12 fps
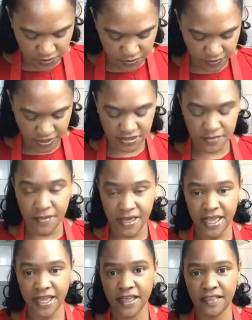I'm going to
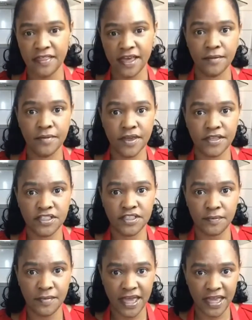make, and then I'm going to
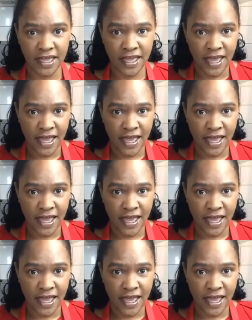make